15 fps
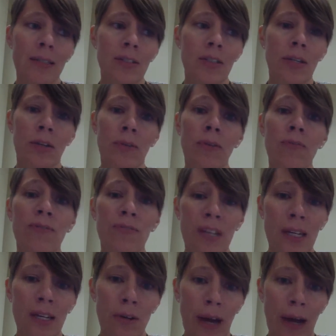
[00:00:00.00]
to
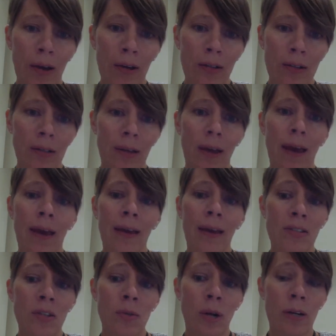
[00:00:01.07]
figure out
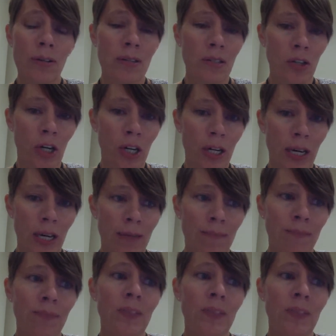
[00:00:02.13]
as you are starting.